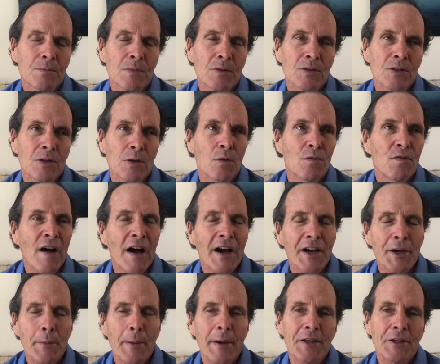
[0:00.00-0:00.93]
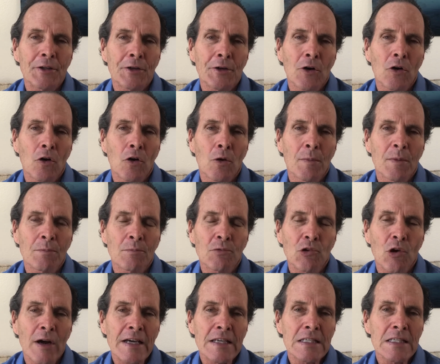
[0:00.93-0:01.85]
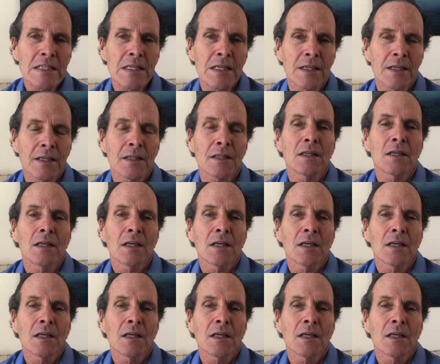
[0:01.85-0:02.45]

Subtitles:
evaluating your home and pricing it,